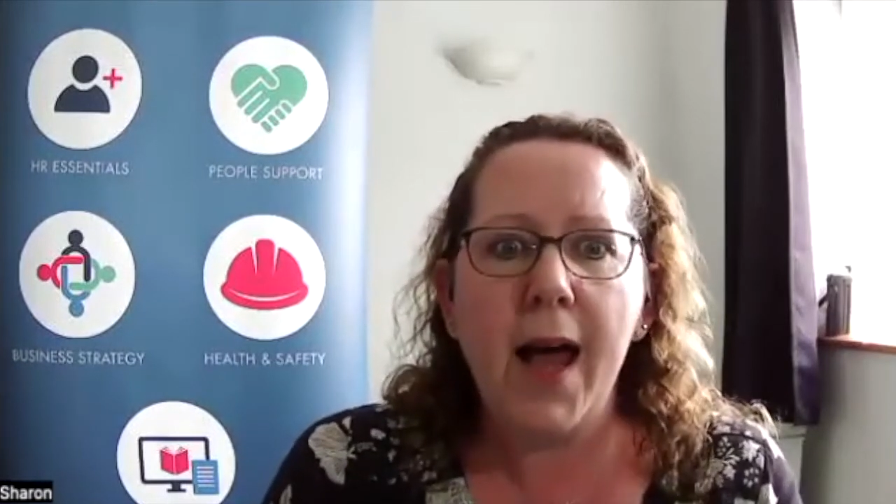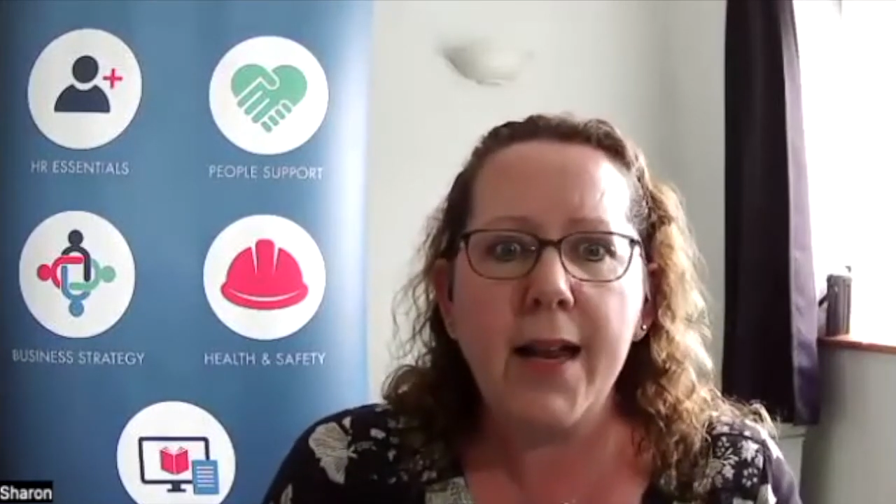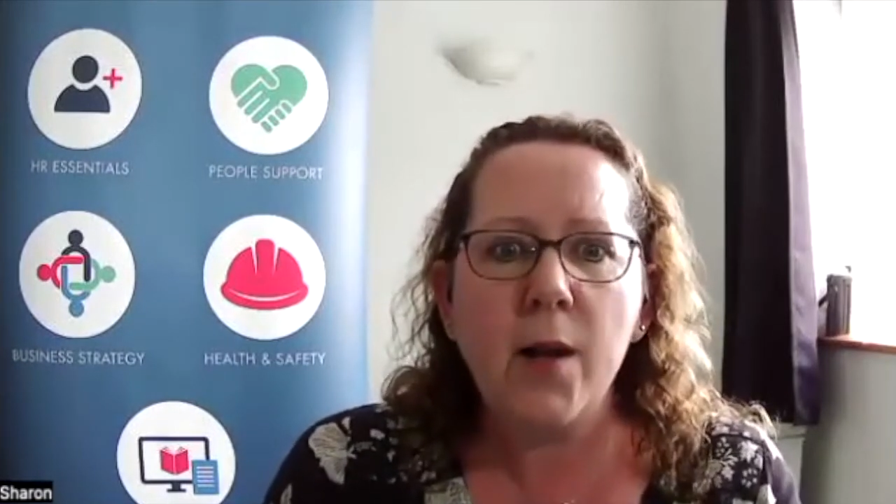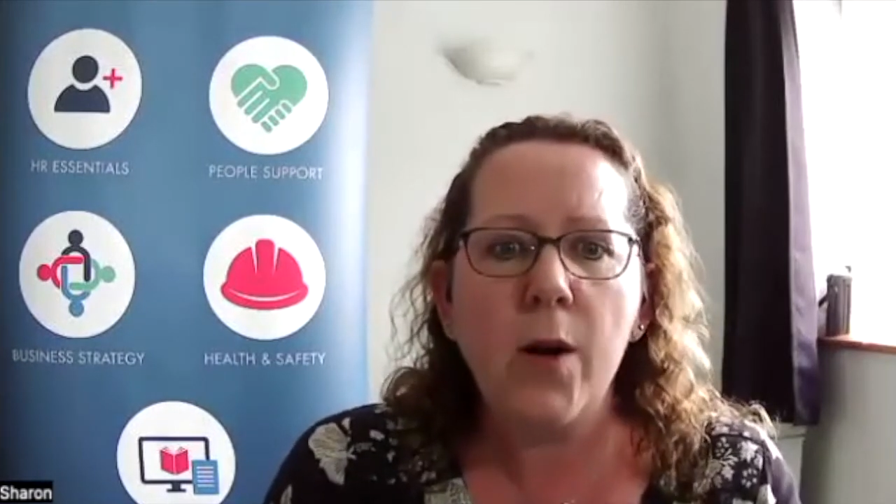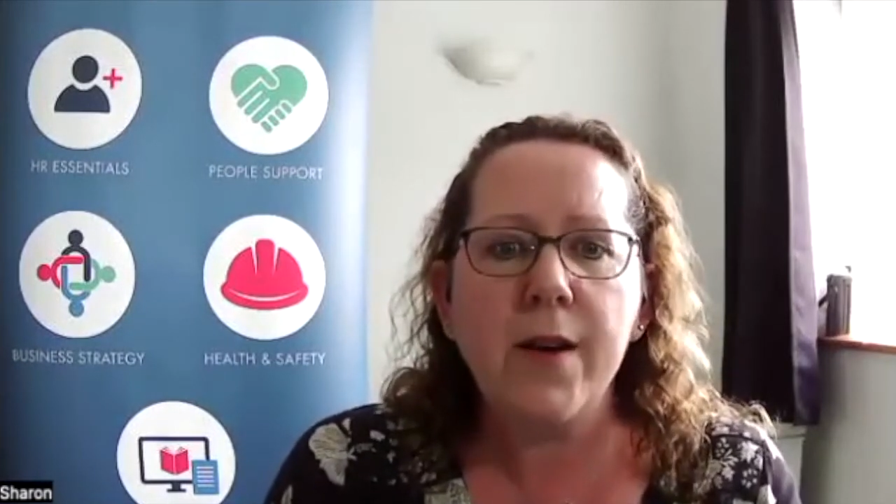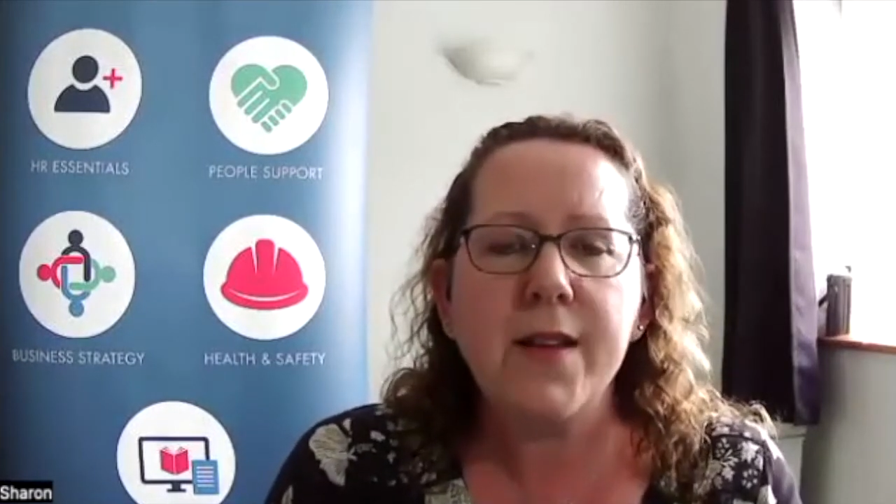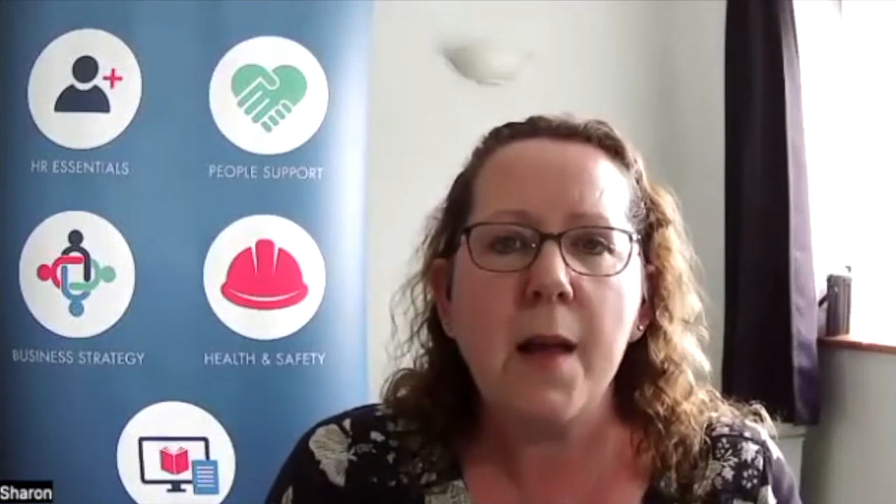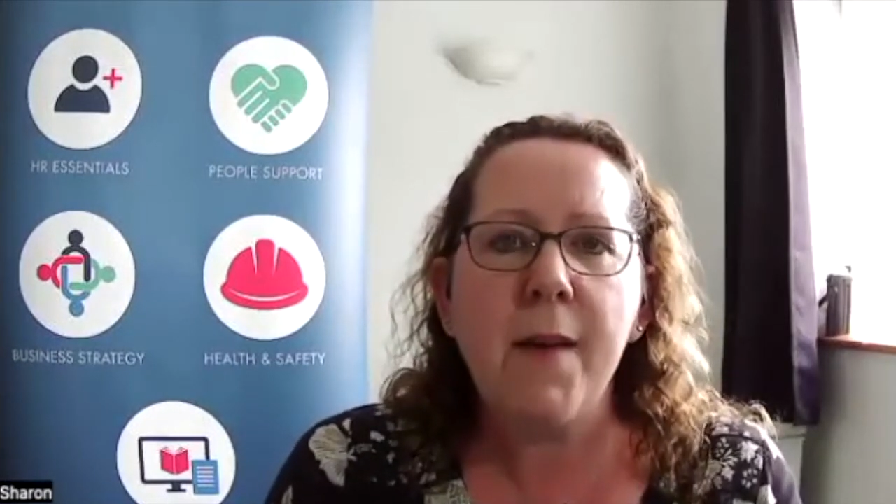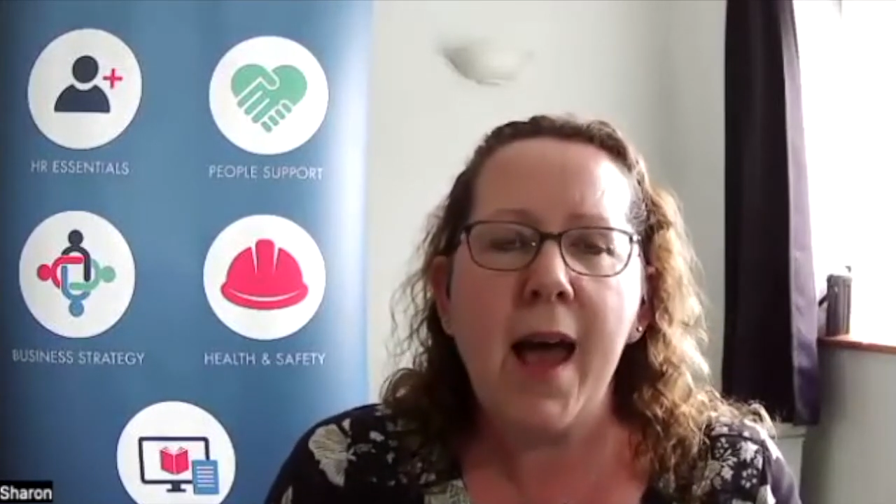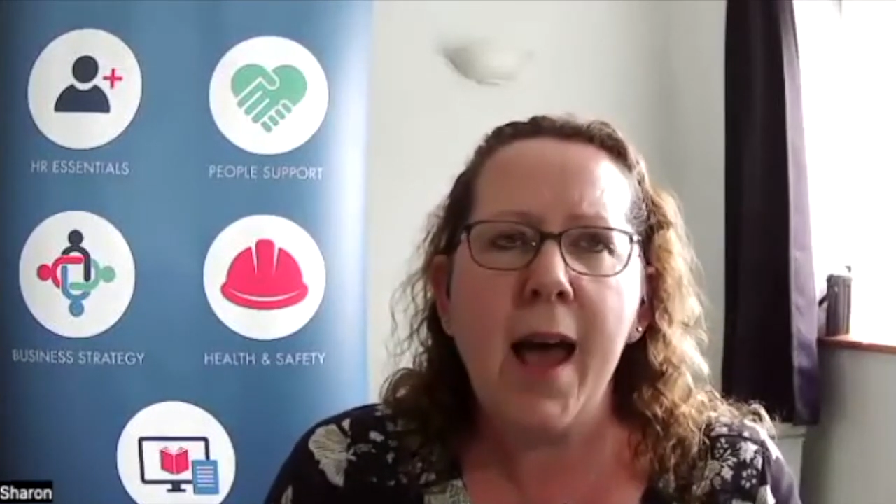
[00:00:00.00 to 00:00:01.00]
any queries
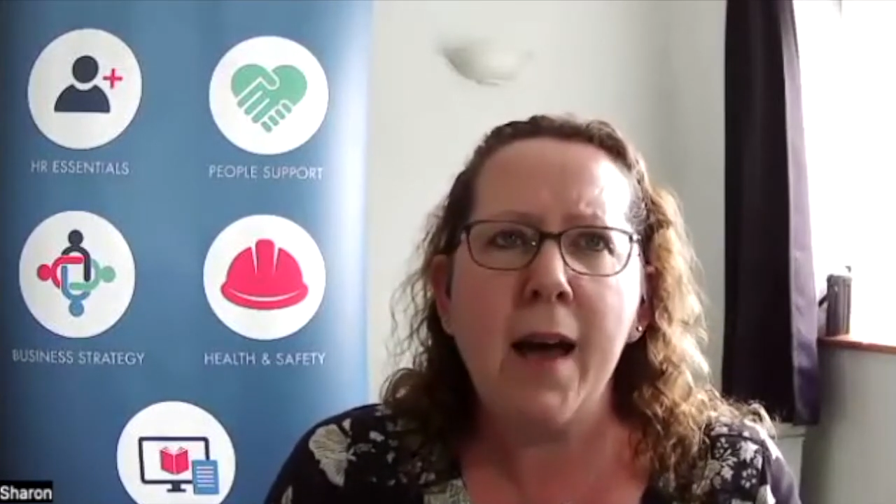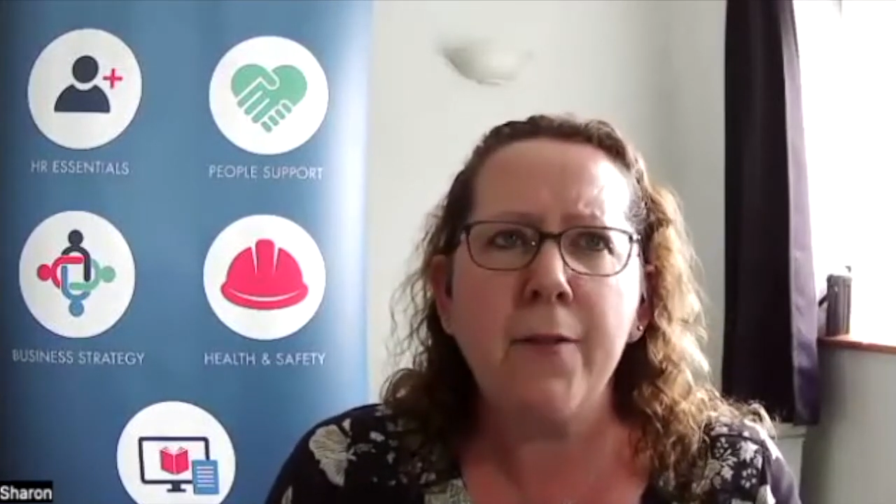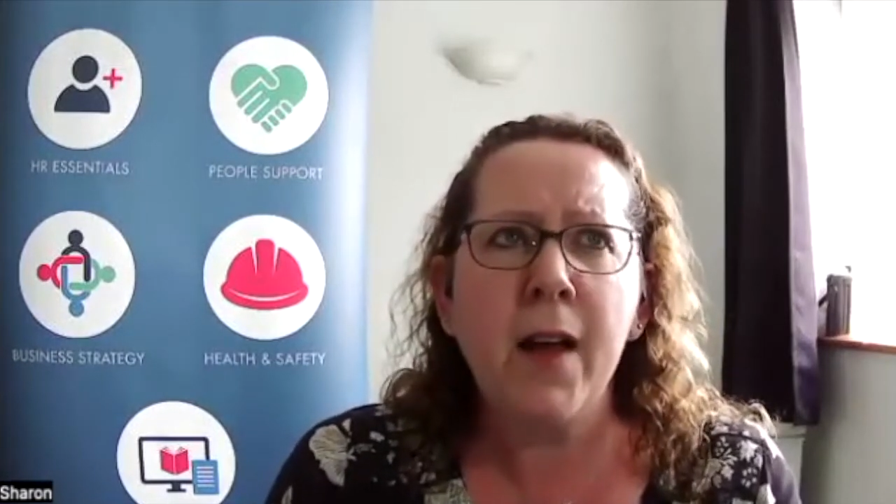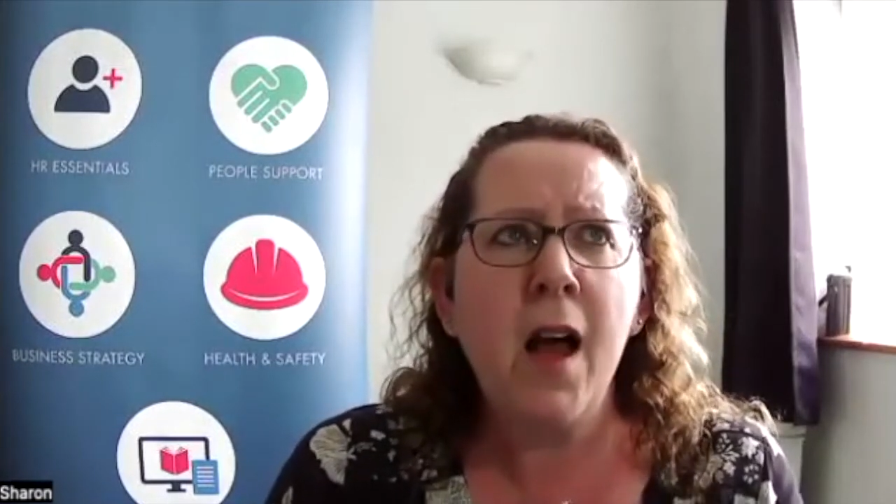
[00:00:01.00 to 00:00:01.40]
they may have